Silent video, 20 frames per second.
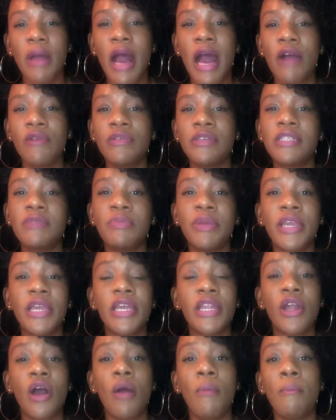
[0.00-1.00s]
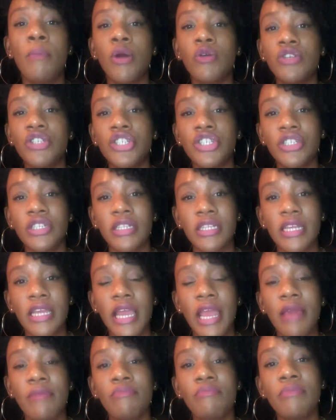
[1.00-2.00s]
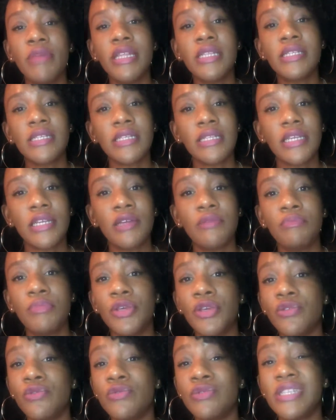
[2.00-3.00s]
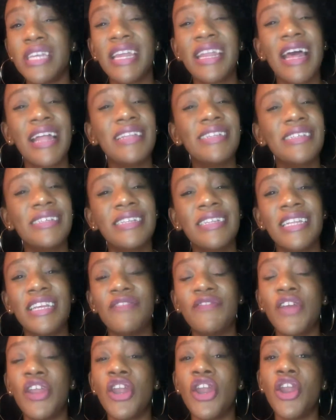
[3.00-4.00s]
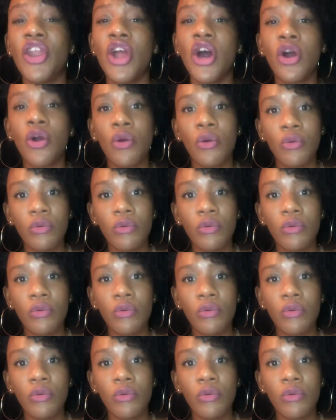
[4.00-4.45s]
I was being emotionally and mentally abused, and I didn't even know.